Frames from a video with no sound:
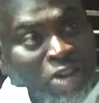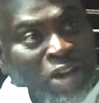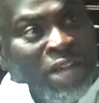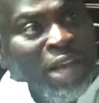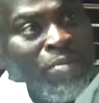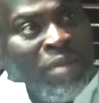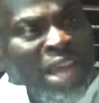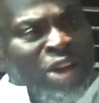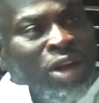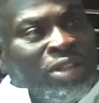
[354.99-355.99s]
kind of
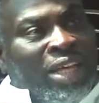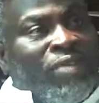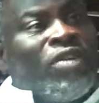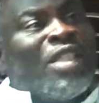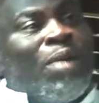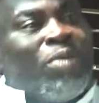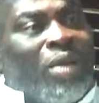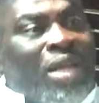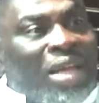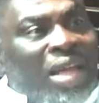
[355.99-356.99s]
a context. For example,
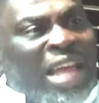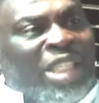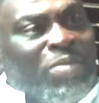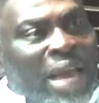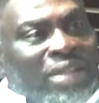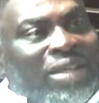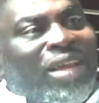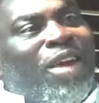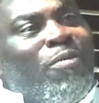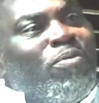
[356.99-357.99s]
a cement.
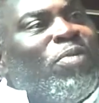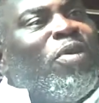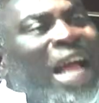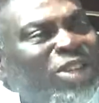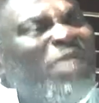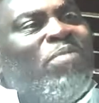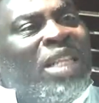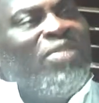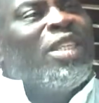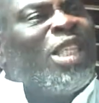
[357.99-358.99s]
People actually
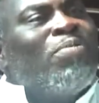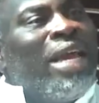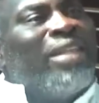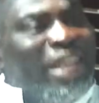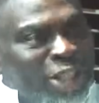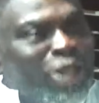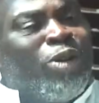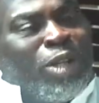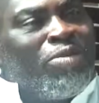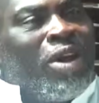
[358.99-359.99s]
believe that cement is a
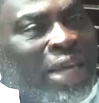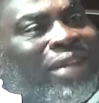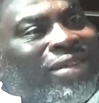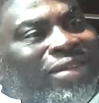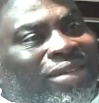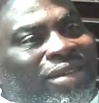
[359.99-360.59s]
local product.